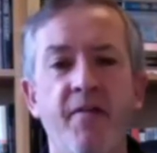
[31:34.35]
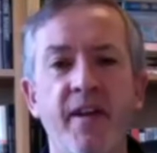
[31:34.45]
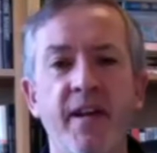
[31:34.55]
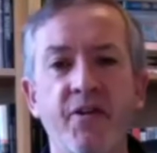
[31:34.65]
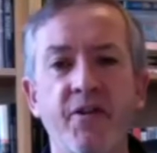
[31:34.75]

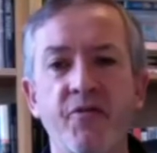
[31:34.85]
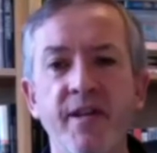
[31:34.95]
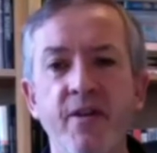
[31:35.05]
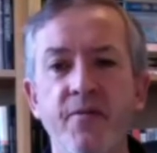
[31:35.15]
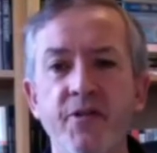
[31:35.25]
finger
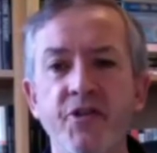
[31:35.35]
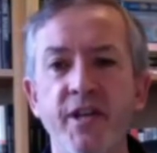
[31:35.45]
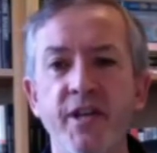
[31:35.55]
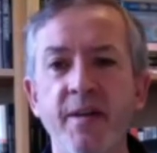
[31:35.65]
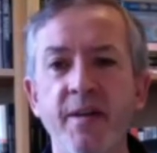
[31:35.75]
3 on the
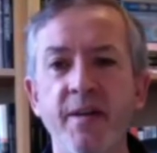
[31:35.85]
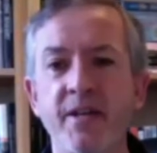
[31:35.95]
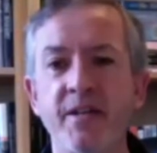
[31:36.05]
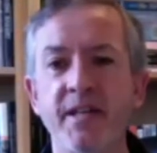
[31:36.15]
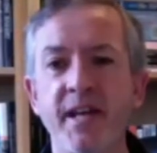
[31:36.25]
G
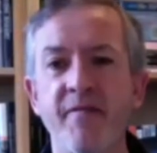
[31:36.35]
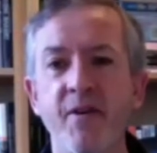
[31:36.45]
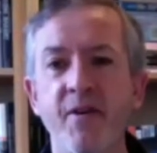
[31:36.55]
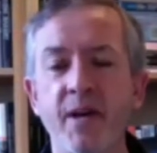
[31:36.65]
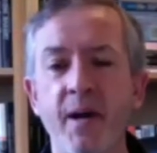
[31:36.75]
because they
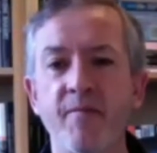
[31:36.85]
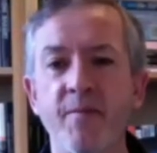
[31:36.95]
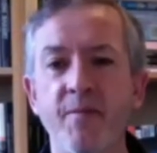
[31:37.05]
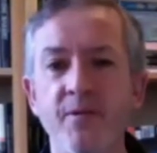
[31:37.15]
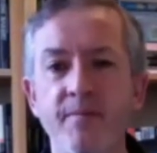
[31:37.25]
feel
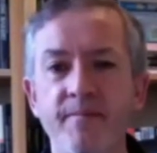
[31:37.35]
comfortable.